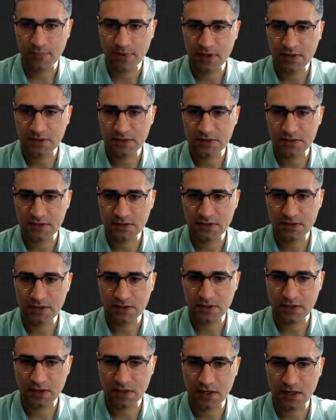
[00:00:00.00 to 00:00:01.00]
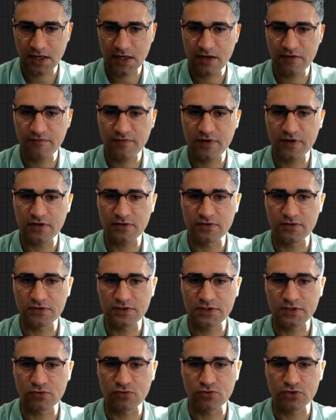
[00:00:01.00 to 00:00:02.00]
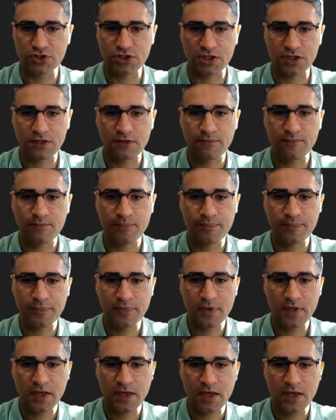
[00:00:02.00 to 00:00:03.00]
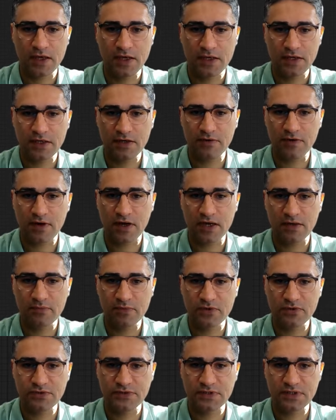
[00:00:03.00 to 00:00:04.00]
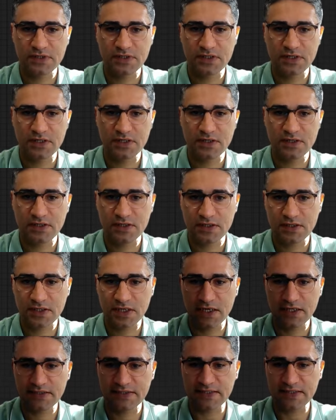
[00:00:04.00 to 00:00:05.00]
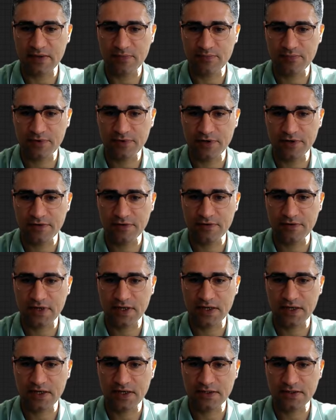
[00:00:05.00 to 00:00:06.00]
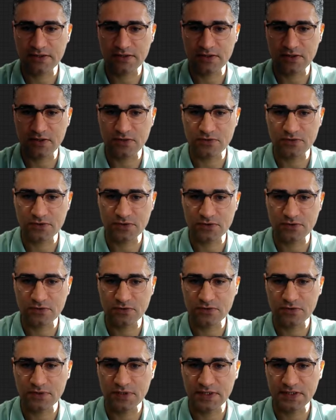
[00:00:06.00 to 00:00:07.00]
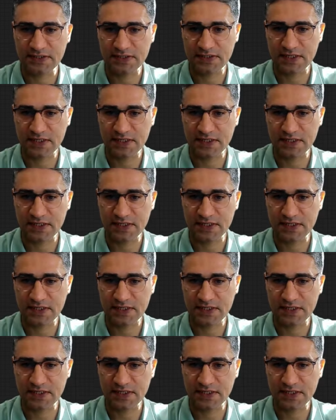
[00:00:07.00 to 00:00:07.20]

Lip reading: but I have another solution. Here I am using the case sampler, and also the